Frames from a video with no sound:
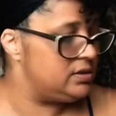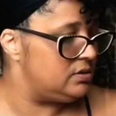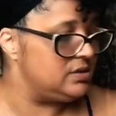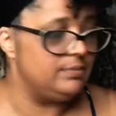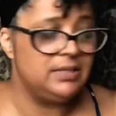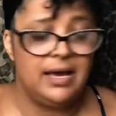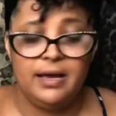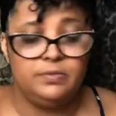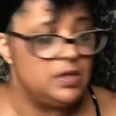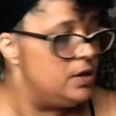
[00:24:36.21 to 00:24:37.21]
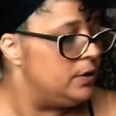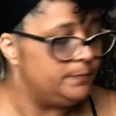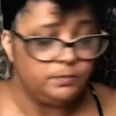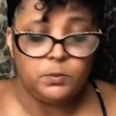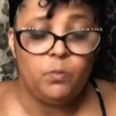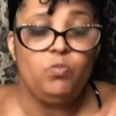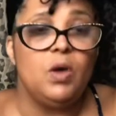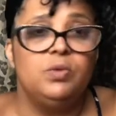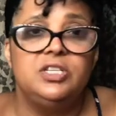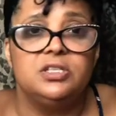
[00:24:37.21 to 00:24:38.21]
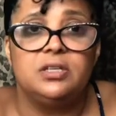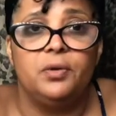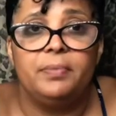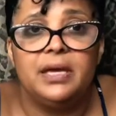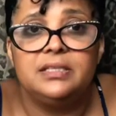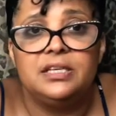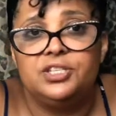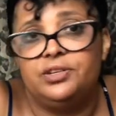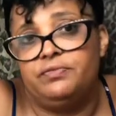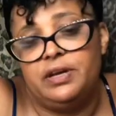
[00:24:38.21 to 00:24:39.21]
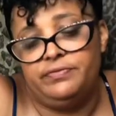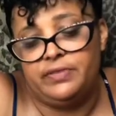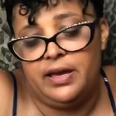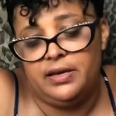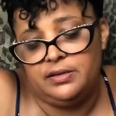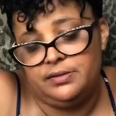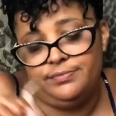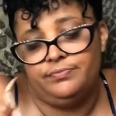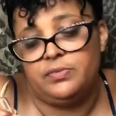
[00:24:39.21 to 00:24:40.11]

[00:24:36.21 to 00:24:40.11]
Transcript: So sometimes we just don't pay attention to red flags.